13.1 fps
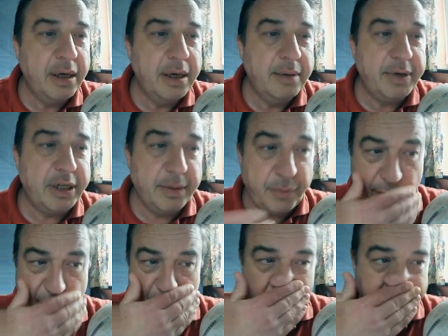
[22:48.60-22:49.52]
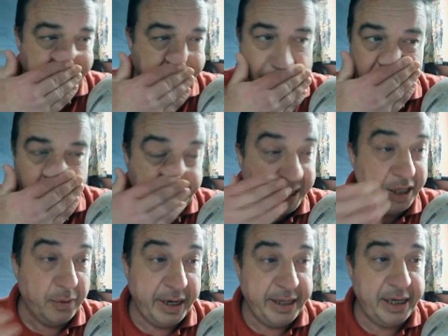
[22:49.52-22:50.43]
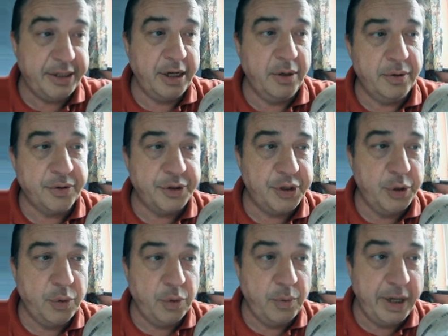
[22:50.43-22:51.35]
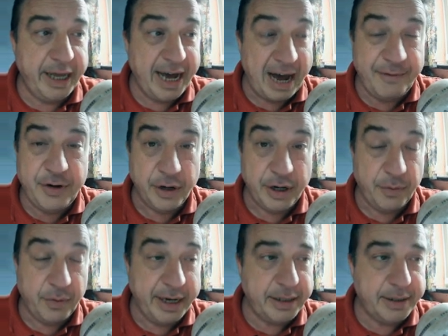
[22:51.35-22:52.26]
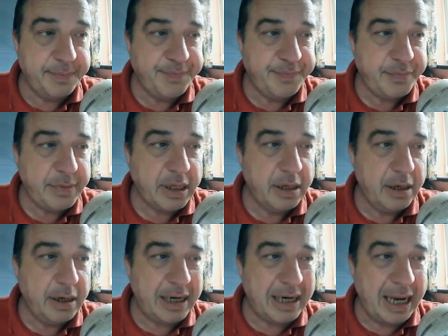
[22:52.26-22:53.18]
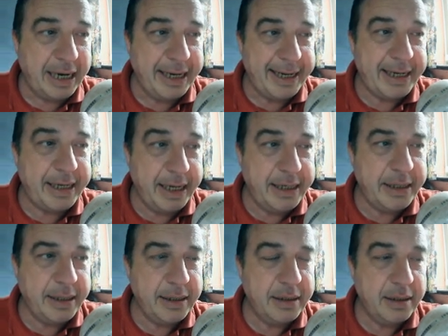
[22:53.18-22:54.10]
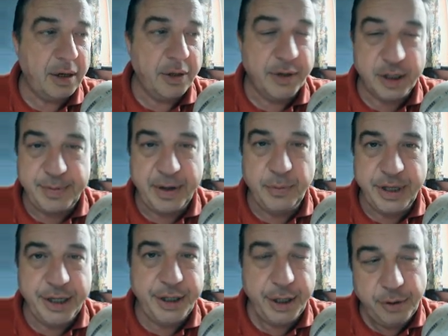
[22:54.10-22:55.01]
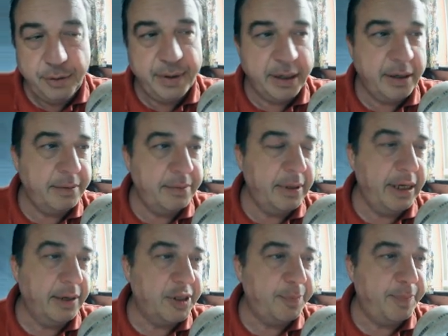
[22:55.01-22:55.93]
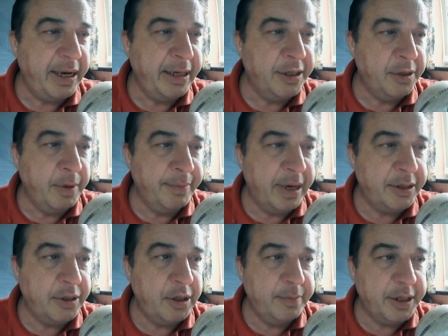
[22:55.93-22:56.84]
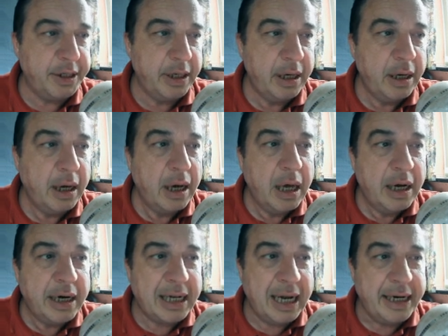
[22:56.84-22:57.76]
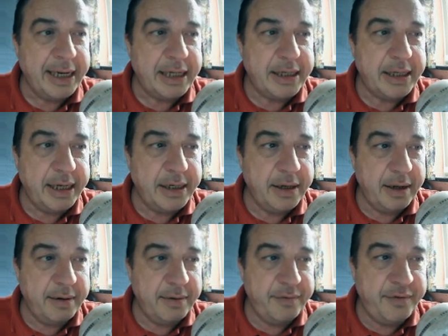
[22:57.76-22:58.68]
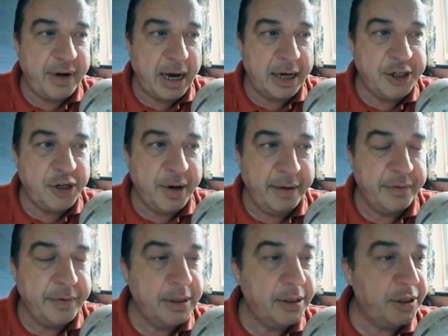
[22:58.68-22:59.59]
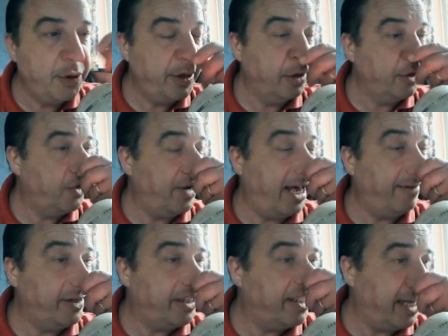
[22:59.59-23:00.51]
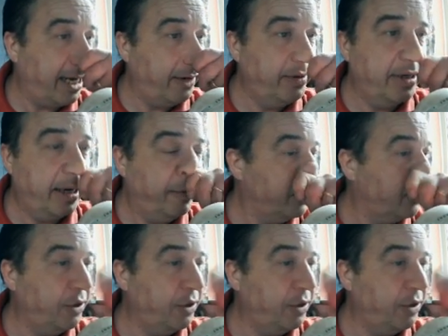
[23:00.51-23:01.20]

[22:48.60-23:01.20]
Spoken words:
But the more you look at it, oh, by the way, there's the local school where they have got it right. Llan Illtyd, although it's spelt with a U, but spelling doesn't really matter too much. Llan Illtyd Vardrev. So you got Drev is town. I'm not too